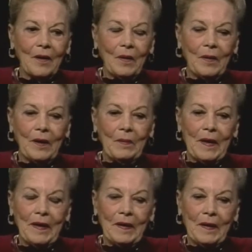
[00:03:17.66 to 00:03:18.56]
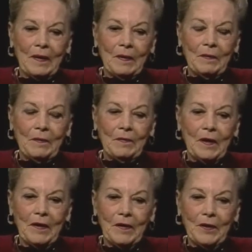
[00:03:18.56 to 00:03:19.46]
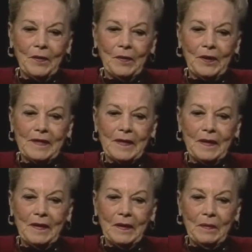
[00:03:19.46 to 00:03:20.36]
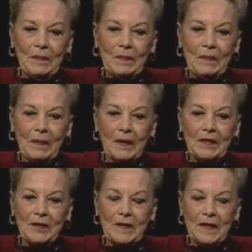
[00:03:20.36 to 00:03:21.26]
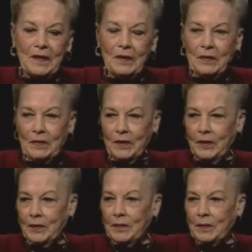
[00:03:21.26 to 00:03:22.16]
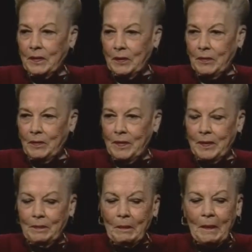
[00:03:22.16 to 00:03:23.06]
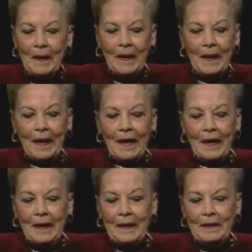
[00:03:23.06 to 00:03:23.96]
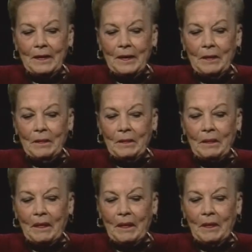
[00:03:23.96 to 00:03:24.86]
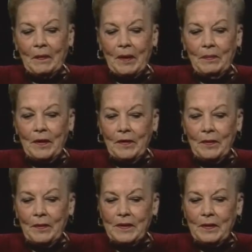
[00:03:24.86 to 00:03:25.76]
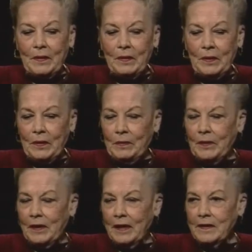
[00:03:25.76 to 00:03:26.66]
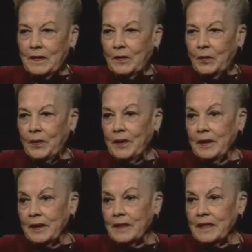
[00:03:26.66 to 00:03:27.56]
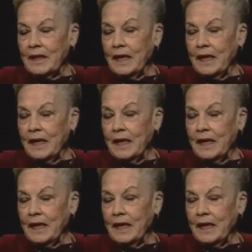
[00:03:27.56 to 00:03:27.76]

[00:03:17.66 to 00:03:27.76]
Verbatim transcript: Well, my uh, father was a, um, as you say, a career army man, and um, my mother was a wonderful classical pianist.